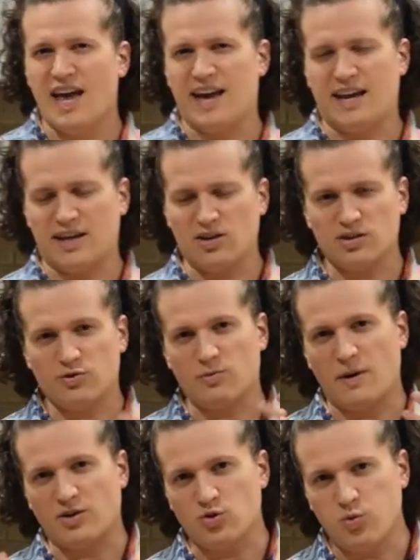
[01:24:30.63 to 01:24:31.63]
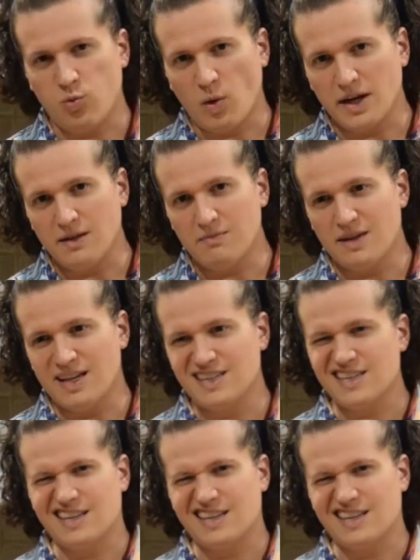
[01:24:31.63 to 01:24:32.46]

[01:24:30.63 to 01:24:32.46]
and I cooked it for about 20 minutes.